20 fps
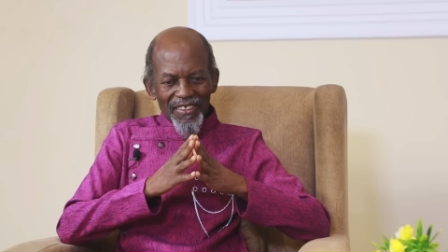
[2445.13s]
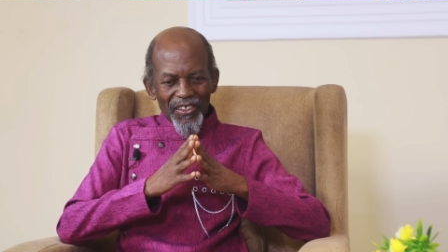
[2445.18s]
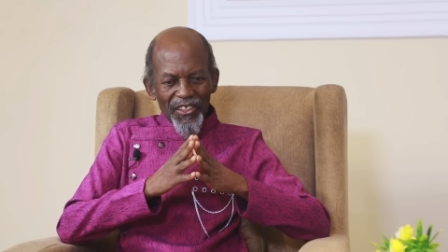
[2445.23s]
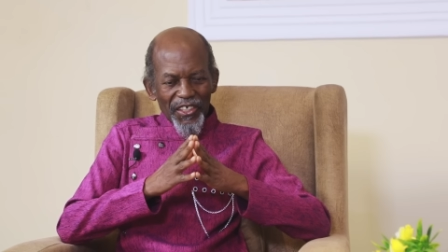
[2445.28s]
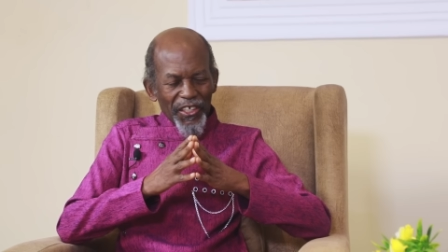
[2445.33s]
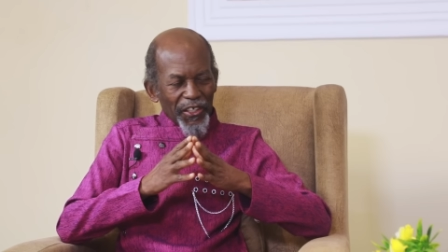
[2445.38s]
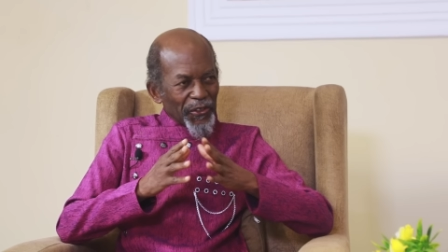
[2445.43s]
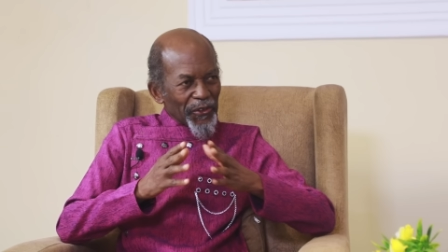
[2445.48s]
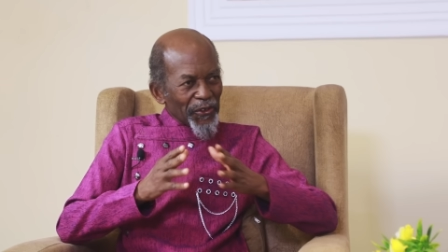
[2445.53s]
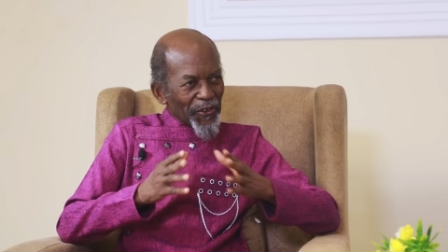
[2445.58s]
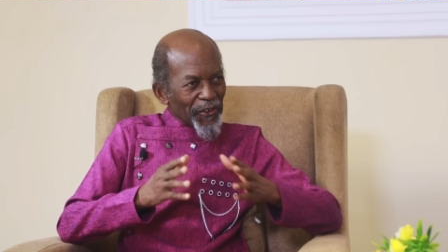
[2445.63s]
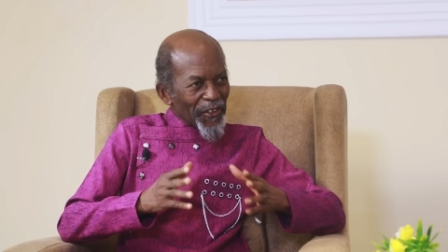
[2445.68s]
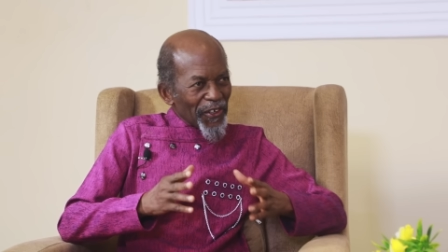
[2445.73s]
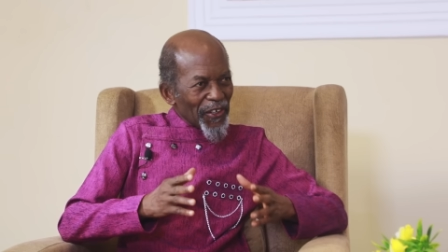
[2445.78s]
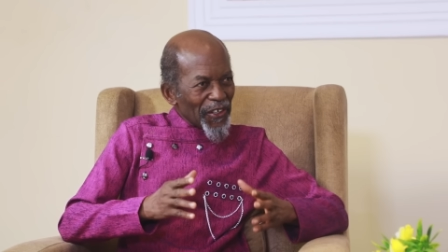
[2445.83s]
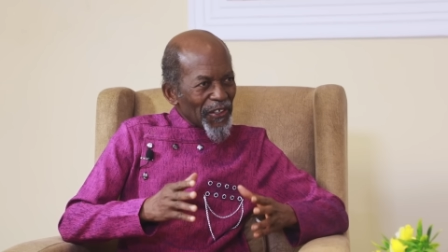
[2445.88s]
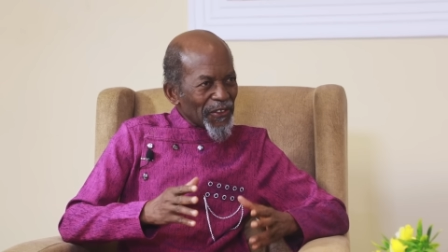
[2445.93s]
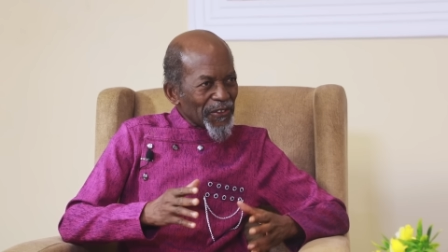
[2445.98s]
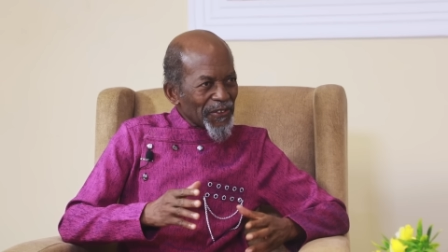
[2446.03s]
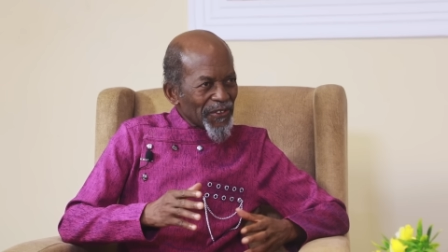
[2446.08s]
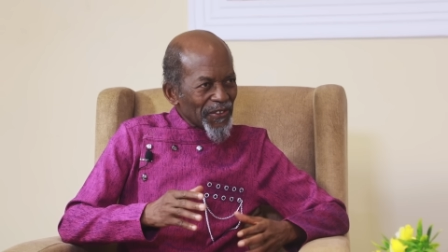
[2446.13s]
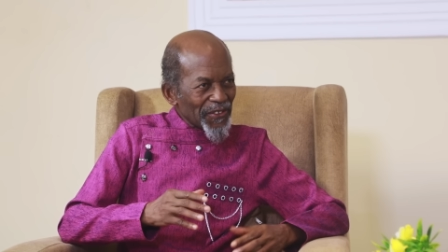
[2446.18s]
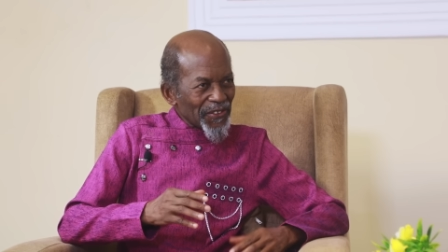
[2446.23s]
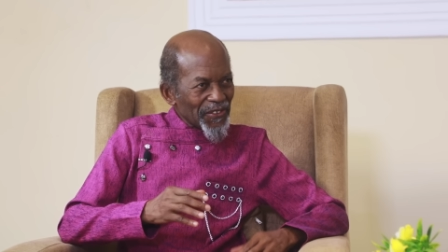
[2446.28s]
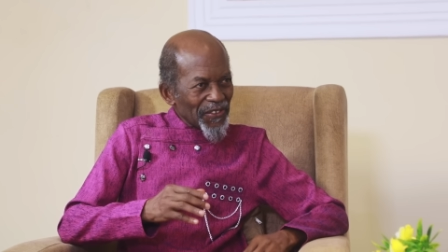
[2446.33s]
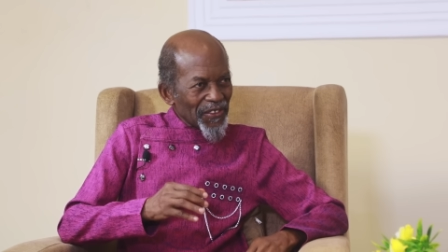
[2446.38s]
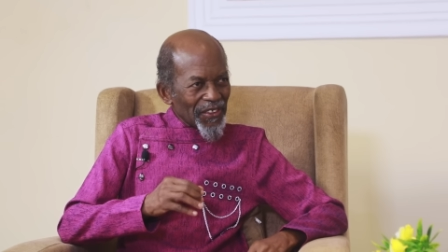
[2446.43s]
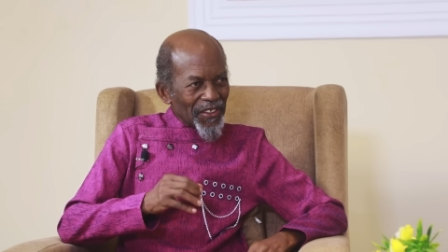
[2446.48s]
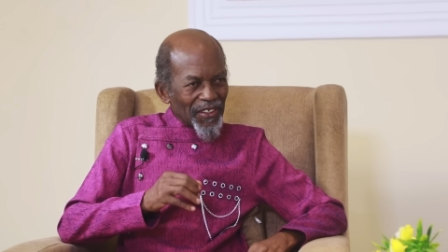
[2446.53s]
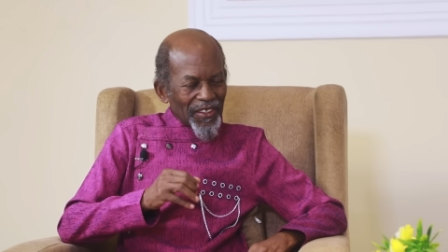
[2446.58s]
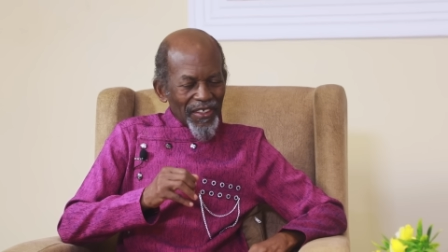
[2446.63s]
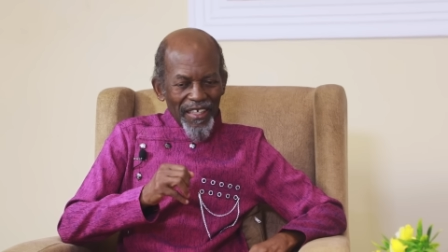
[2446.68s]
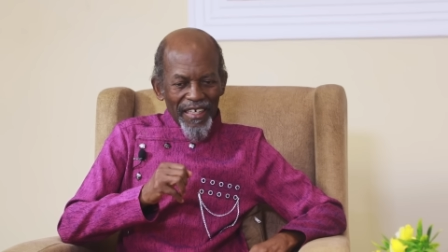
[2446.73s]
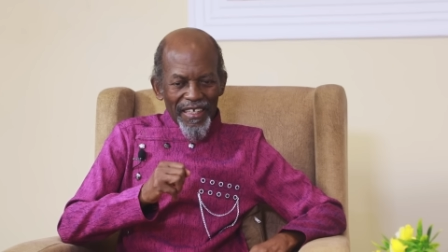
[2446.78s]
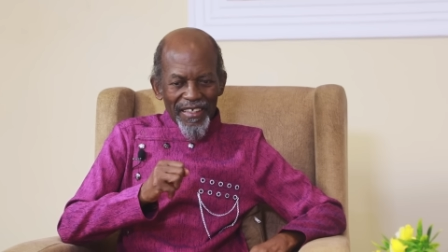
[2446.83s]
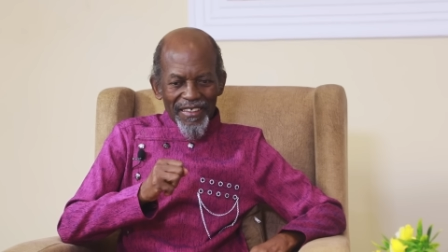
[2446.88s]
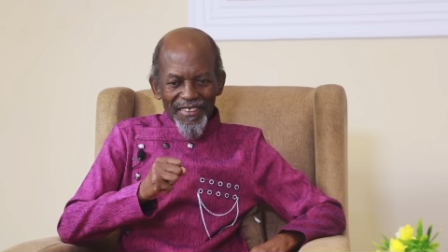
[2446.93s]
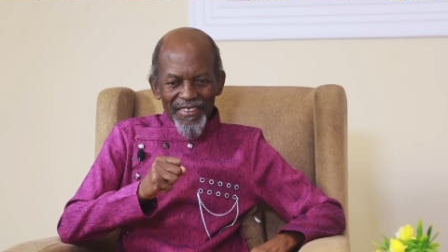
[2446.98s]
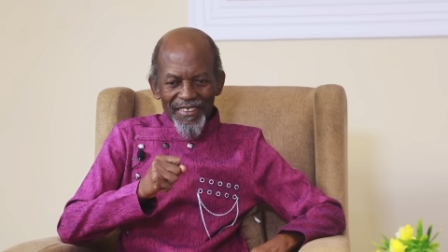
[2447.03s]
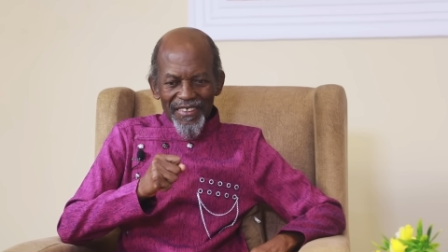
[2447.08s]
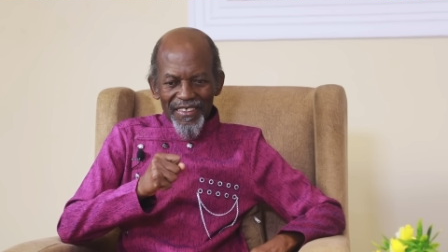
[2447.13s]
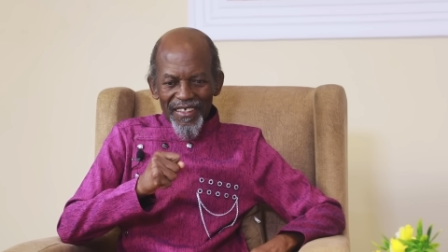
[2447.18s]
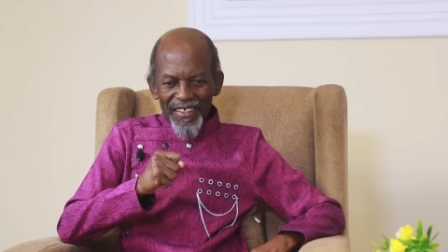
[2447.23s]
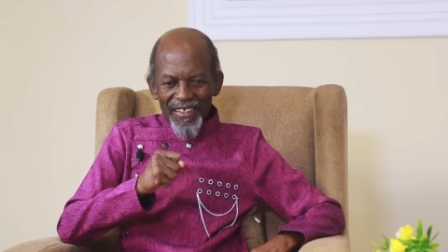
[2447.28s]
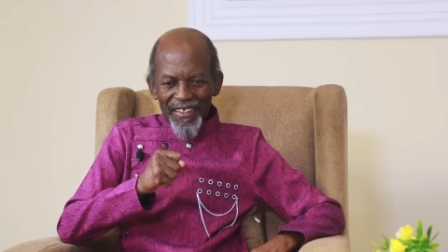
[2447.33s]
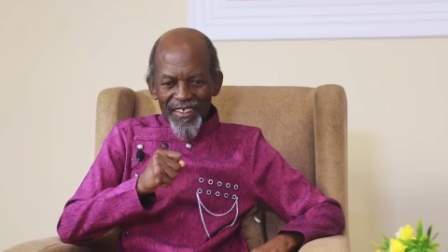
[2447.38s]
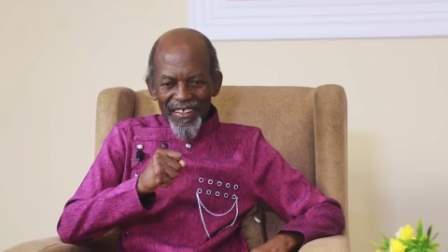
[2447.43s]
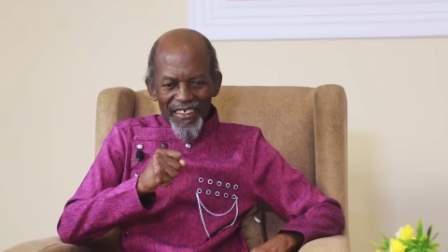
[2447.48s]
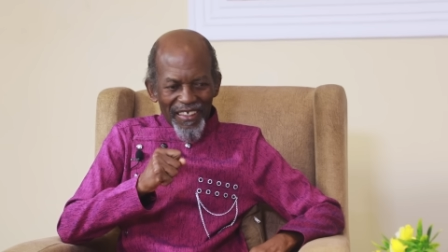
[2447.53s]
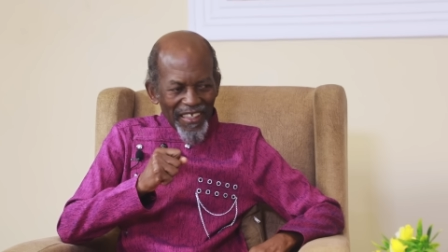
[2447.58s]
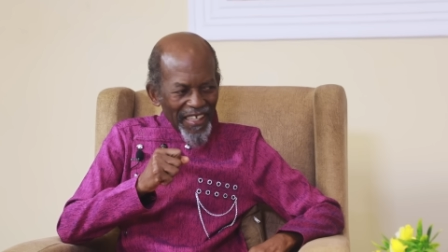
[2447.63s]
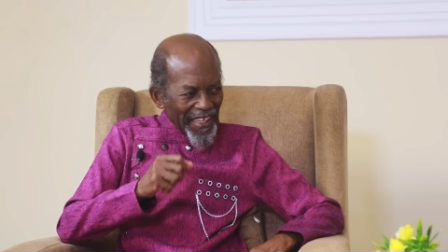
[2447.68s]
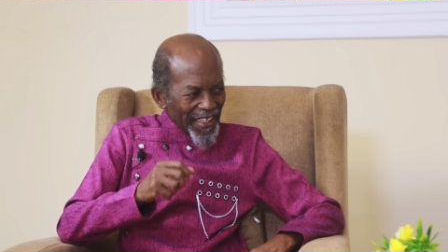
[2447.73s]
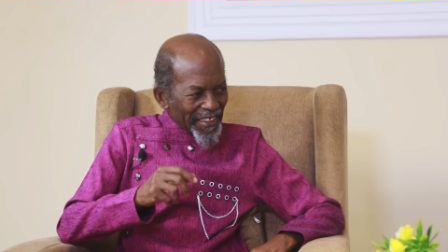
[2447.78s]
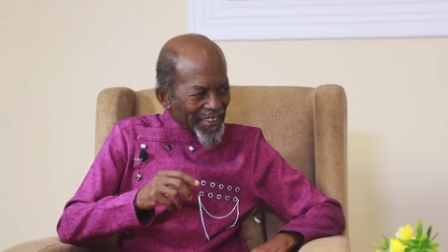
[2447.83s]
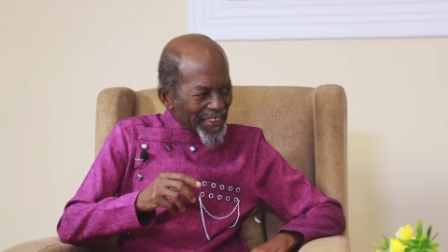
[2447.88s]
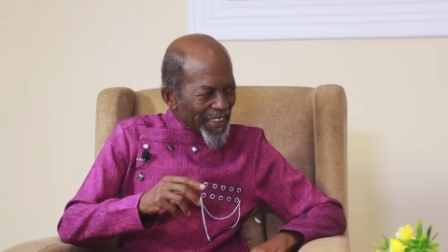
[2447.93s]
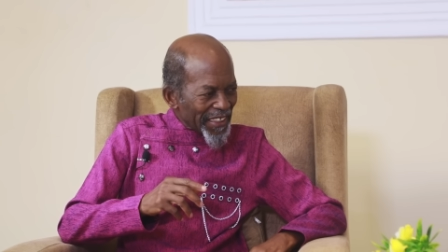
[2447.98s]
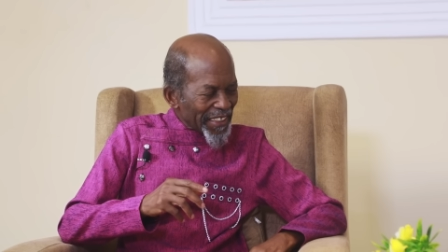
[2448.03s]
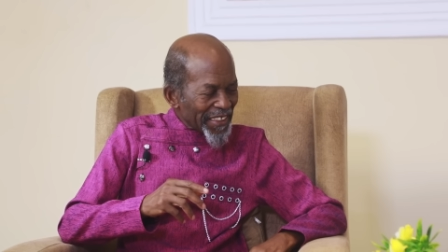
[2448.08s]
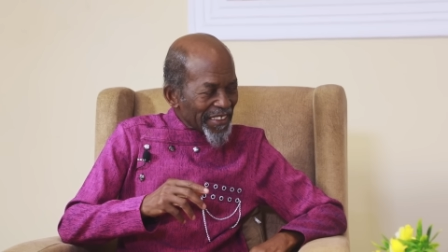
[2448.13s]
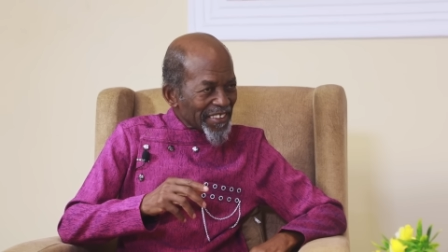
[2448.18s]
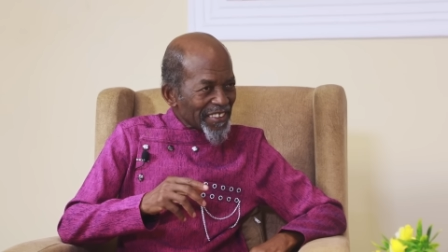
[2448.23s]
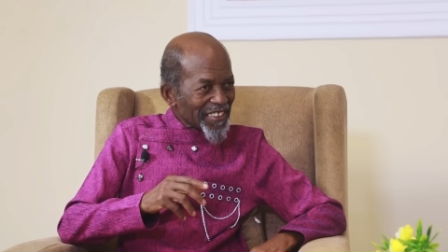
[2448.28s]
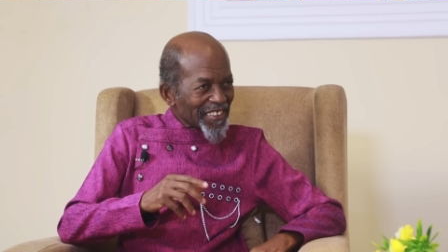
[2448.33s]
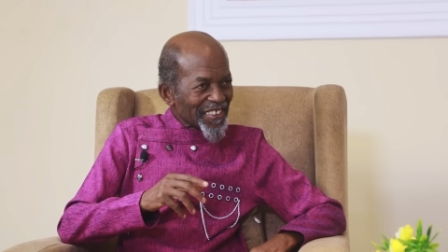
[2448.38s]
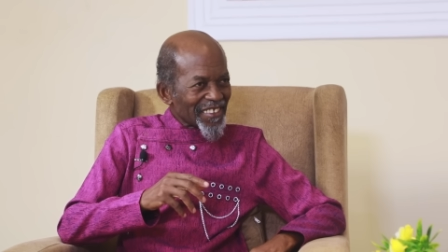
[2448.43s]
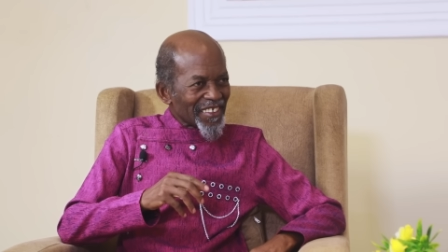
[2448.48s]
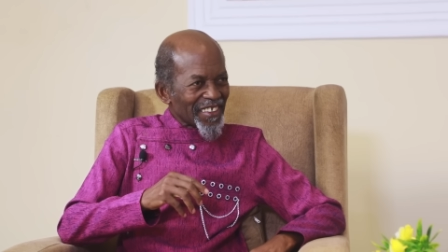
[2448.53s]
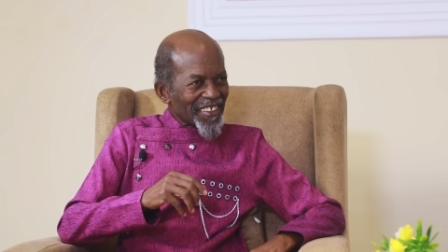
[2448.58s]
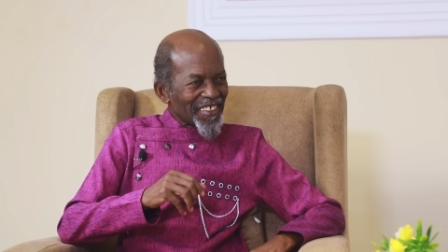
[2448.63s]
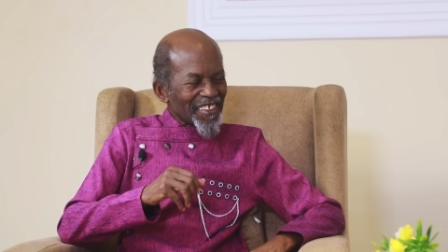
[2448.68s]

curious and learning